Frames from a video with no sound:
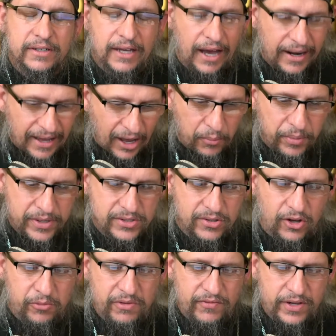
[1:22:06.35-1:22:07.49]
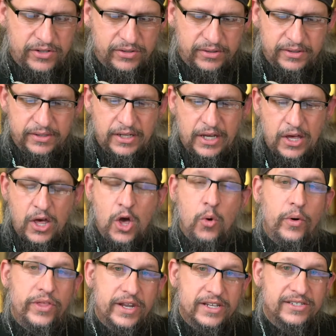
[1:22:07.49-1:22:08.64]
God help us to all be vigilant.
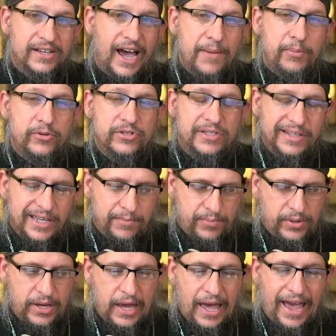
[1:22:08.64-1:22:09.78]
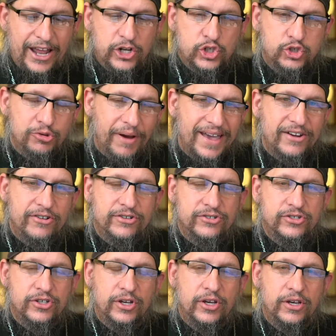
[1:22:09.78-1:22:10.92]
When the disciples sleep and
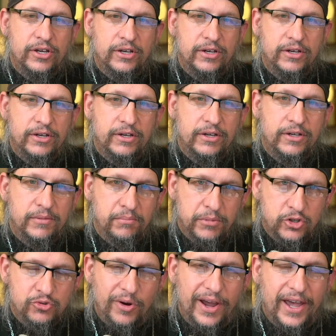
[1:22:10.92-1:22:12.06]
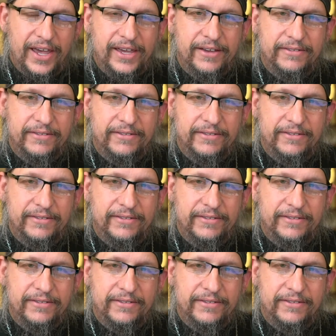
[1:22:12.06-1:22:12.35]
traitors betray.